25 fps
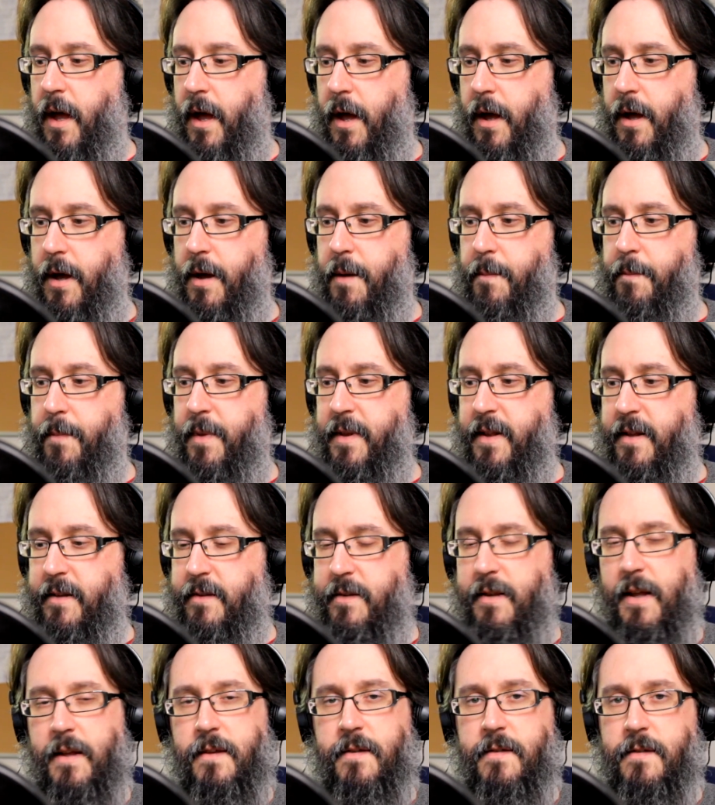But
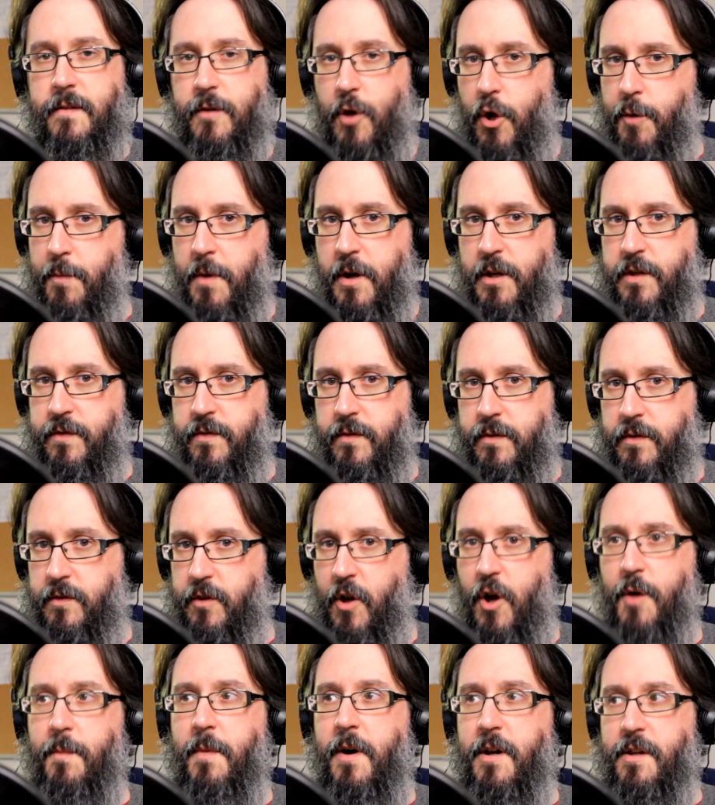it's so
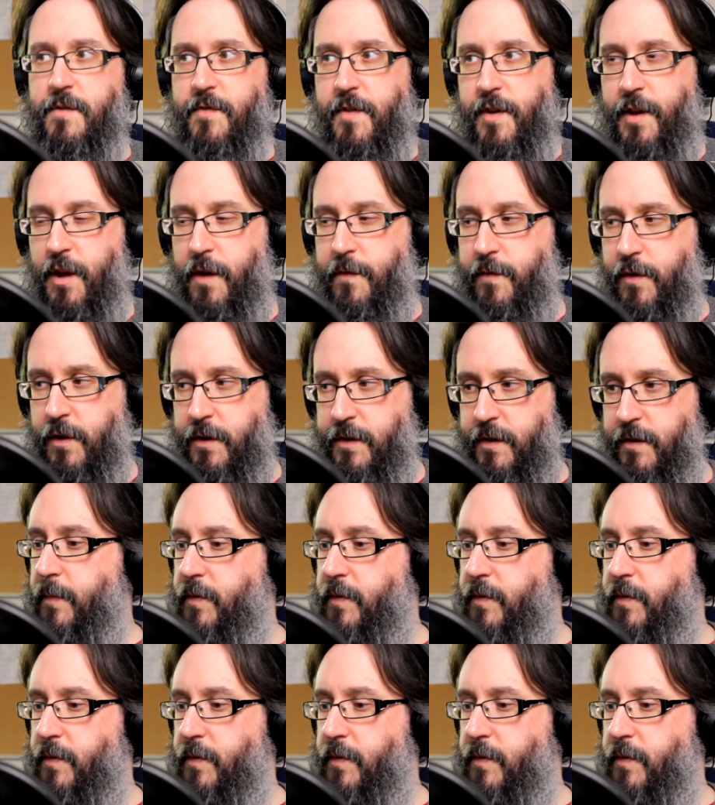much video footage,